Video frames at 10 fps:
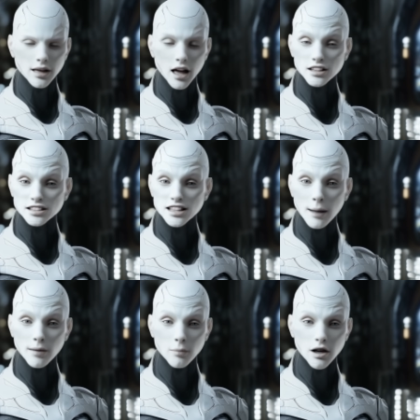This
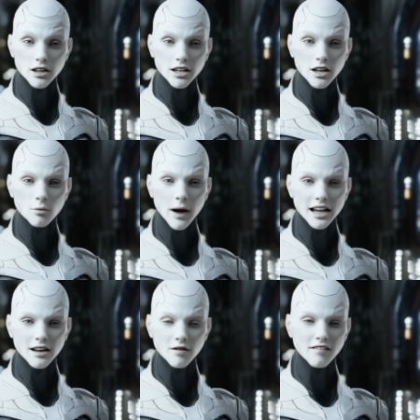adaptability could
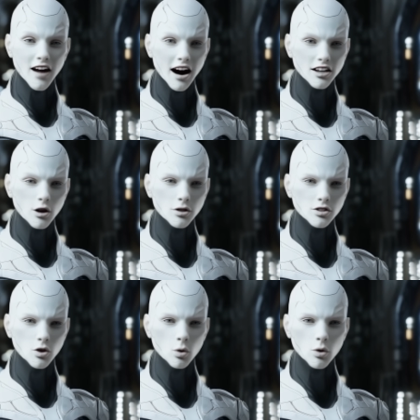make it a valuable
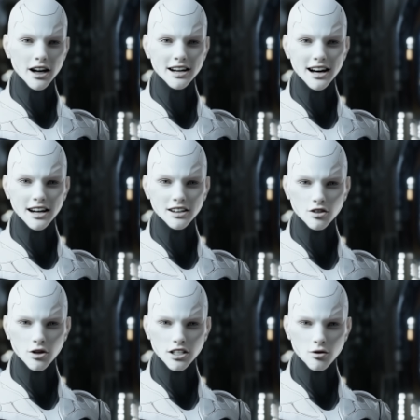tool in
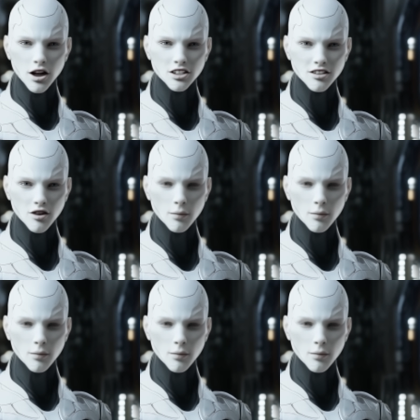industries ranging from